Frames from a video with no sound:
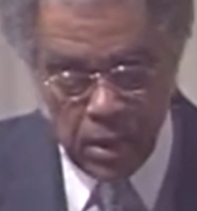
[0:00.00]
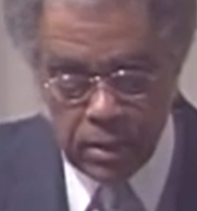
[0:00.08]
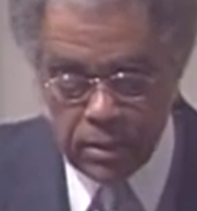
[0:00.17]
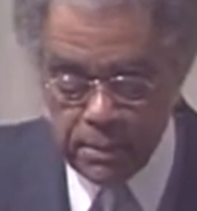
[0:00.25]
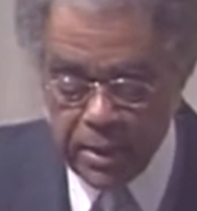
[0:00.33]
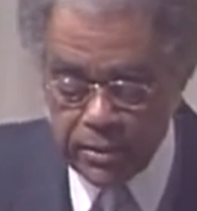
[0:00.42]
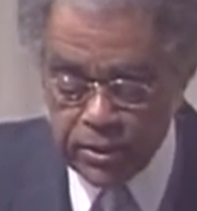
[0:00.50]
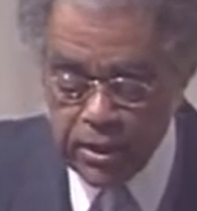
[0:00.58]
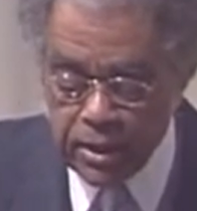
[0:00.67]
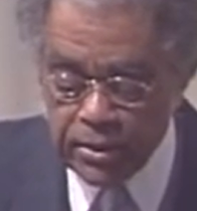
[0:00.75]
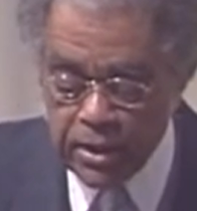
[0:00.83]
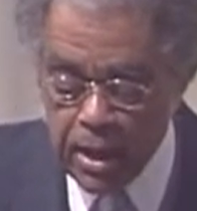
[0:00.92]
And the best
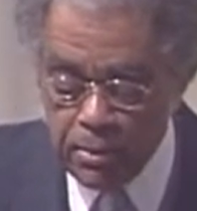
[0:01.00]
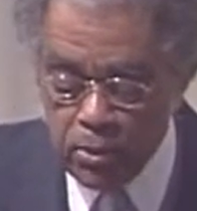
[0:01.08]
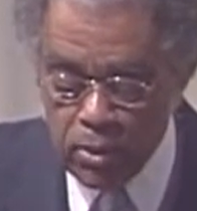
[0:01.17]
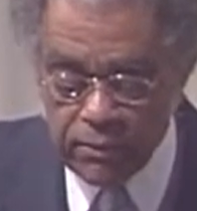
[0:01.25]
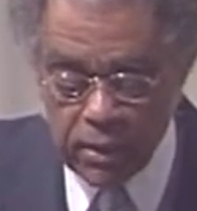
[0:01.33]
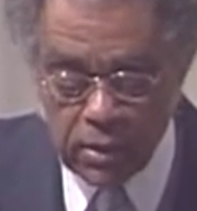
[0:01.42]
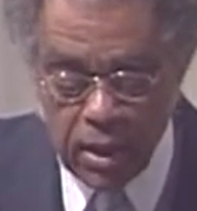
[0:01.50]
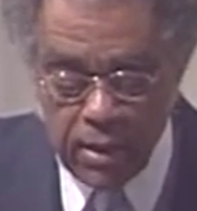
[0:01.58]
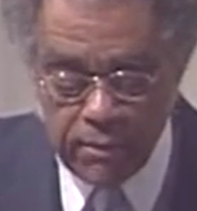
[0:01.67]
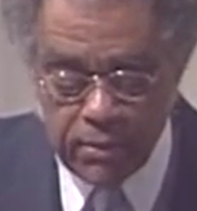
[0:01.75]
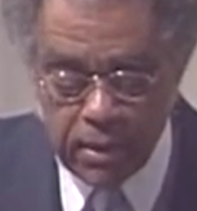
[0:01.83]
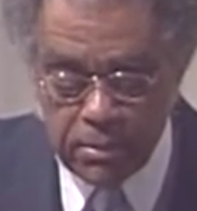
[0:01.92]
example of a
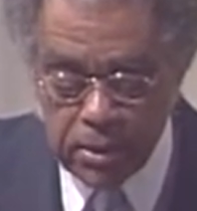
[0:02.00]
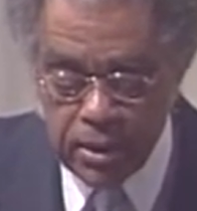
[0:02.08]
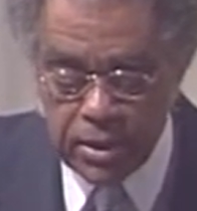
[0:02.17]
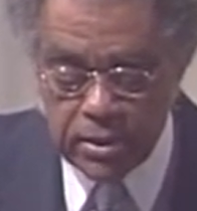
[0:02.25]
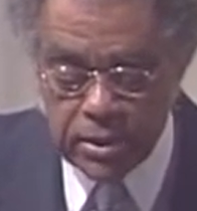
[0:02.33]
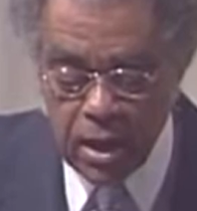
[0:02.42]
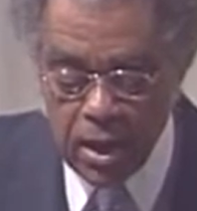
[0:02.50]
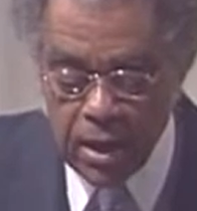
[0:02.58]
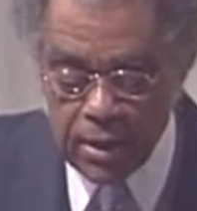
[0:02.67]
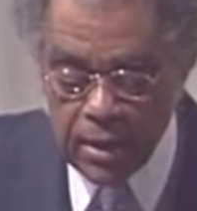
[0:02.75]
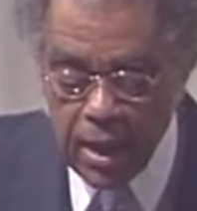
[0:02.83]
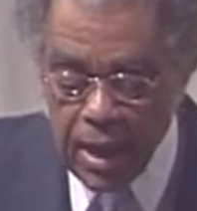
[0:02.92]
life that pleased
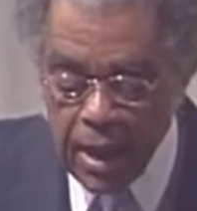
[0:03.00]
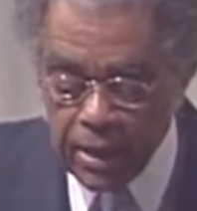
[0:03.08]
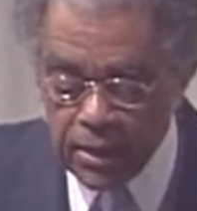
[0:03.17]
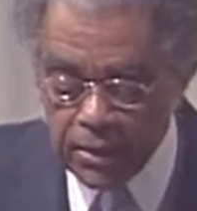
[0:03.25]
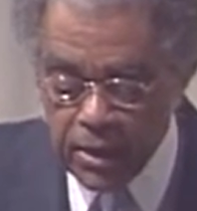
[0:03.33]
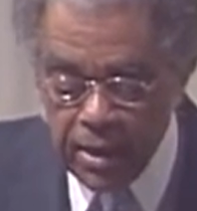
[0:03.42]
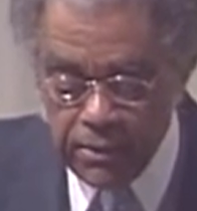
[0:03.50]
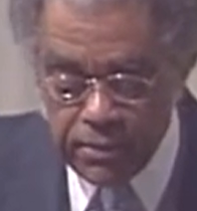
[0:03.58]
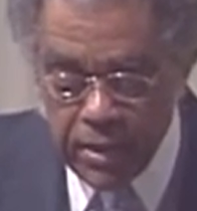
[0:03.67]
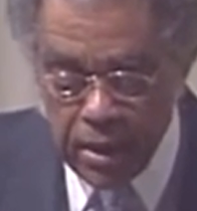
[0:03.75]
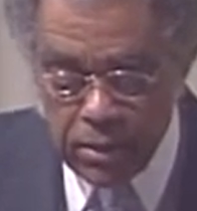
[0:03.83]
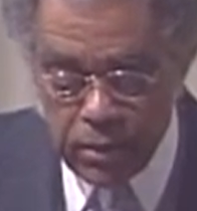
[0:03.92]
God, and a life
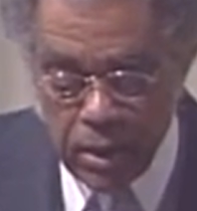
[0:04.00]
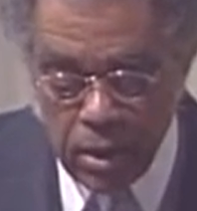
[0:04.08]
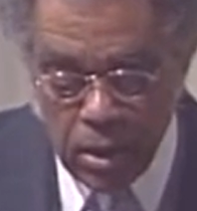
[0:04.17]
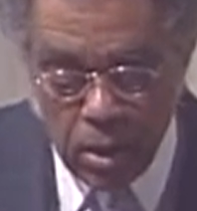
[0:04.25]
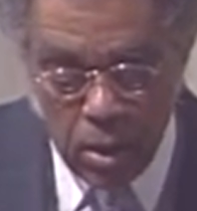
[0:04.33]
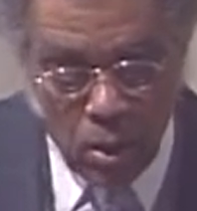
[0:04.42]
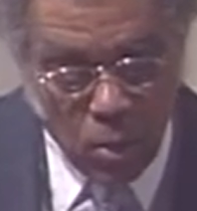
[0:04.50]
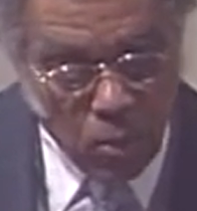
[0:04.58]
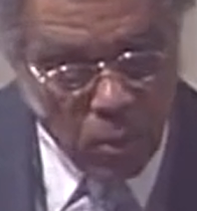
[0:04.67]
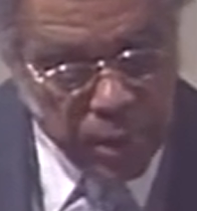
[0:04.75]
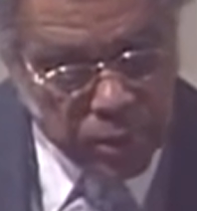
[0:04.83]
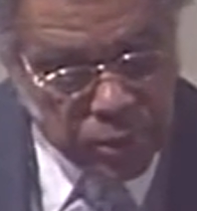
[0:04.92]
that
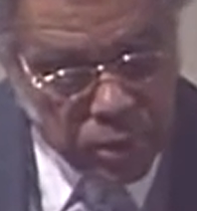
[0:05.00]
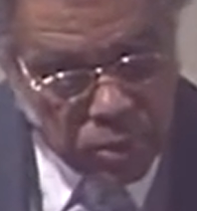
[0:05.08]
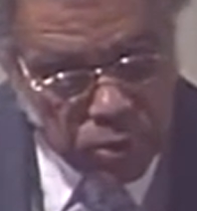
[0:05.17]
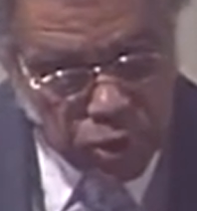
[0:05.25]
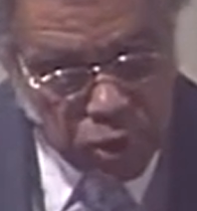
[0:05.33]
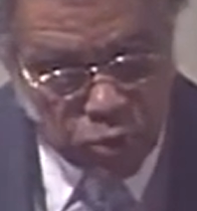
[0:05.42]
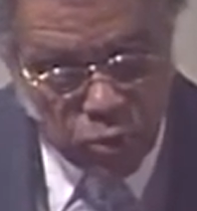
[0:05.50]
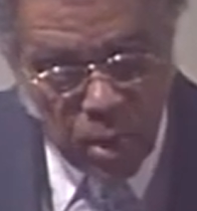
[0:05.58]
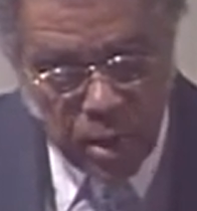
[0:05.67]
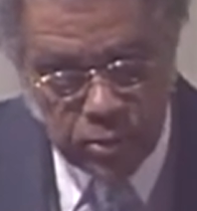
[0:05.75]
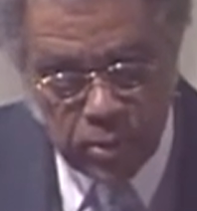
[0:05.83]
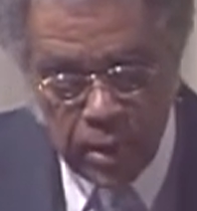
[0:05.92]
we too should
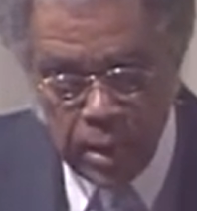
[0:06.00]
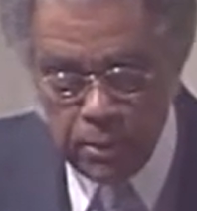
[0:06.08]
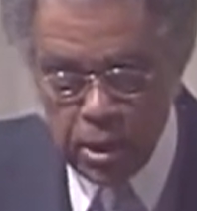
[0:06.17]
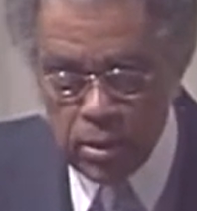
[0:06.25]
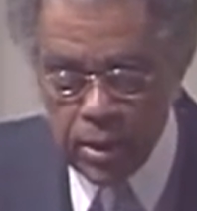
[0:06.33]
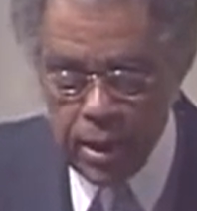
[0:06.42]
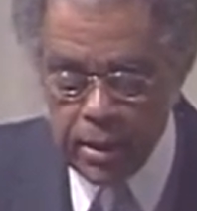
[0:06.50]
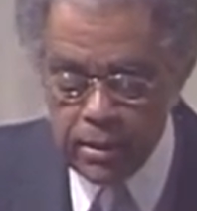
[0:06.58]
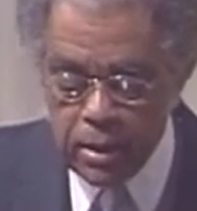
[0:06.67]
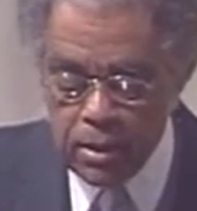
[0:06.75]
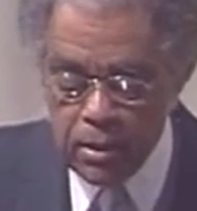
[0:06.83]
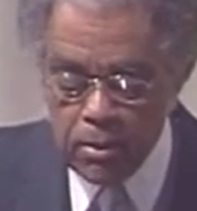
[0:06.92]
try to
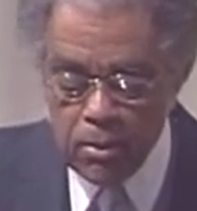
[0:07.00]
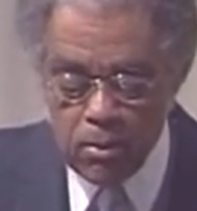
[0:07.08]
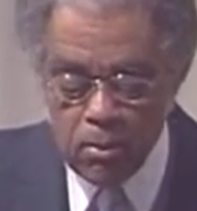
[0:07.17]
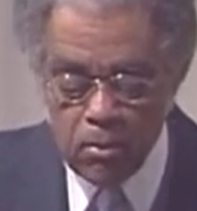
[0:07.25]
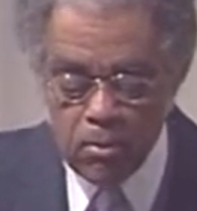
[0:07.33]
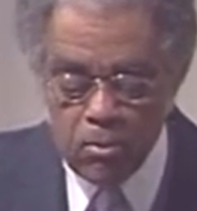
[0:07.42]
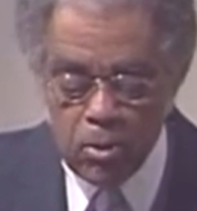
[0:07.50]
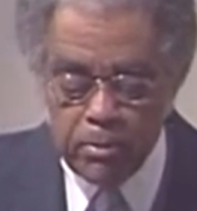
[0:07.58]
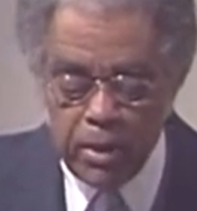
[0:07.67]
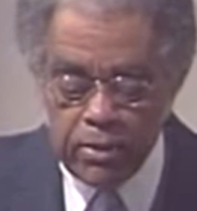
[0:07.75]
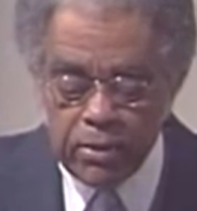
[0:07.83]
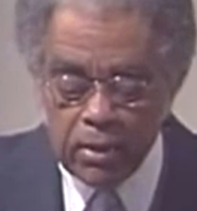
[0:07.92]
emulate,
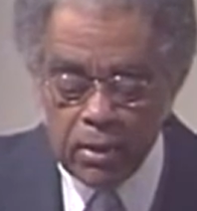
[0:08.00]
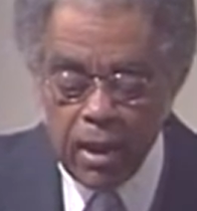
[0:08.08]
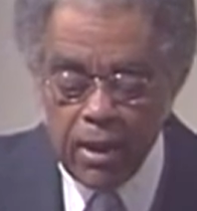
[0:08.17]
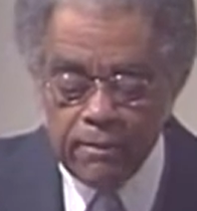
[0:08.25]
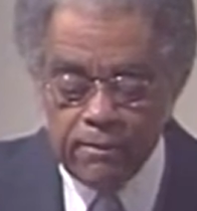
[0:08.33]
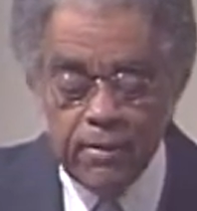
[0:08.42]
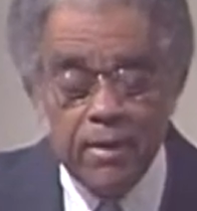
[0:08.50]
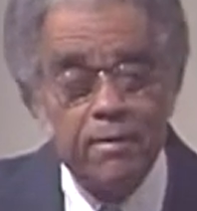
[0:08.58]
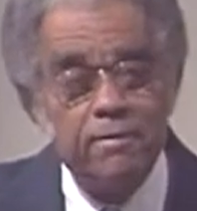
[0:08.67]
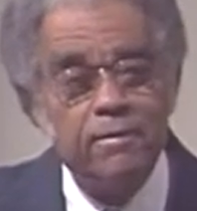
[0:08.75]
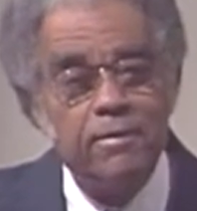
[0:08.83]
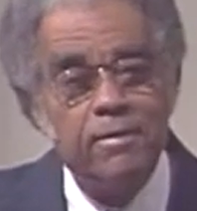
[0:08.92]
would be the life
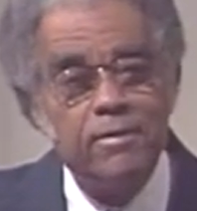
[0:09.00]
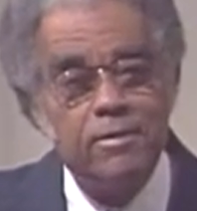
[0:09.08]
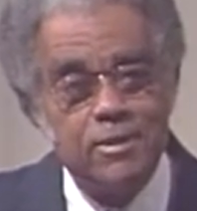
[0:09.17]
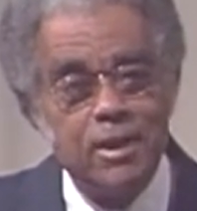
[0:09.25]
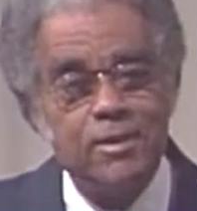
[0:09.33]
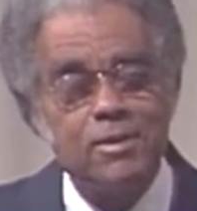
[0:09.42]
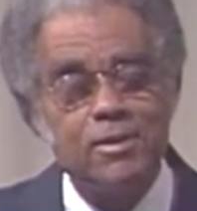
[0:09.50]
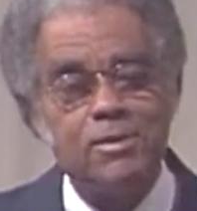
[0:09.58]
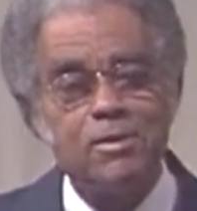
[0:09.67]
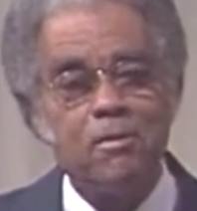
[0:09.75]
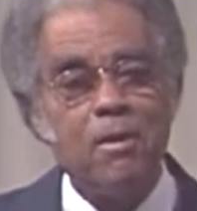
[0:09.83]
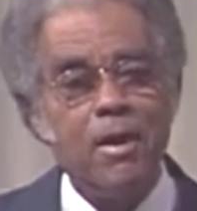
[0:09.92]
of
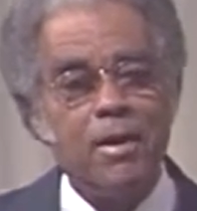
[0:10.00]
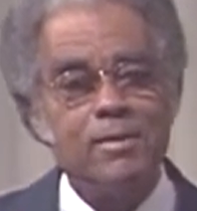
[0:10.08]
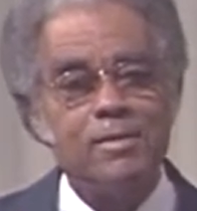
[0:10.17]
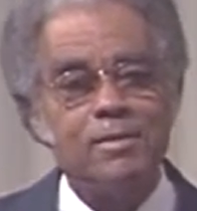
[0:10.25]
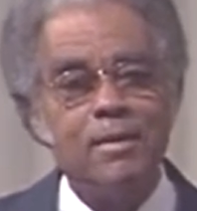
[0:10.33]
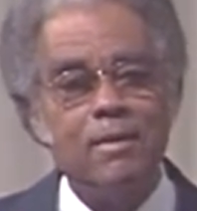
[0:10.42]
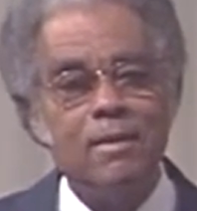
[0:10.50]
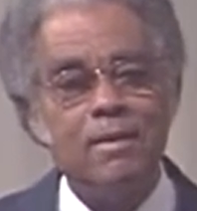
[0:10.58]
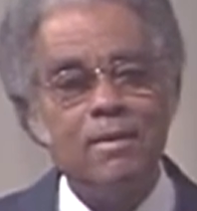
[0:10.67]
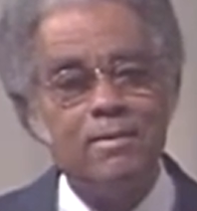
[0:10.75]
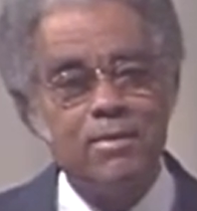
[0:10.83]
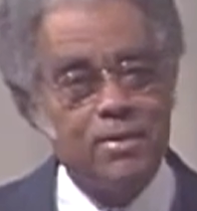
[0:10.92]
Jesus Christ,
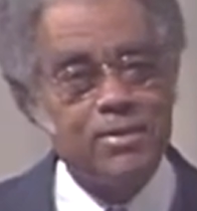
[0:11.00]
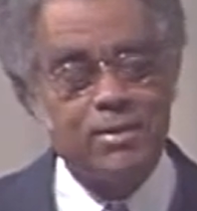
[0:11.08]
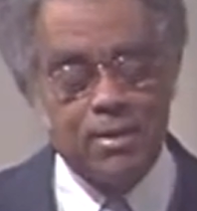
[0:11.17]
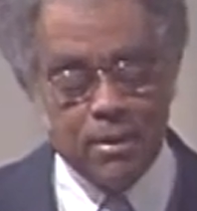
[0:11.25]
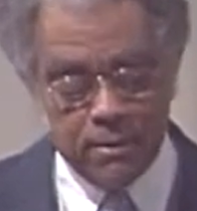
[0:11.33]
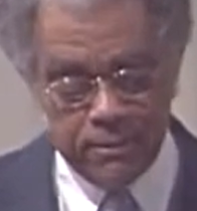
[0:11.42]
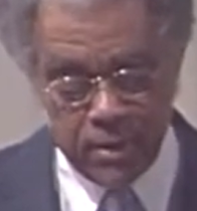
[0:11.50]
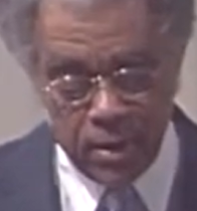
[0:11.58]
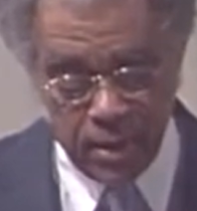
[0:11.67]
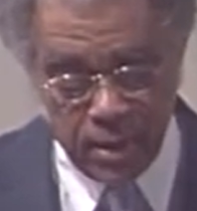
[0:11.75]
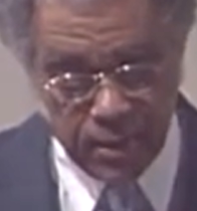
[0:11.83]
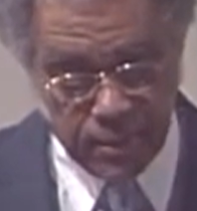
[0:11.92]
the Son of
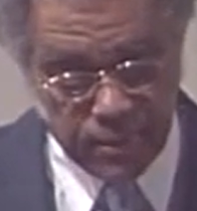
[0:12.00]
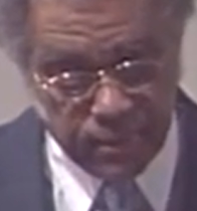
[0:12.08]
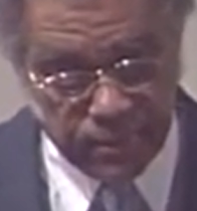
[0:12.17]
God.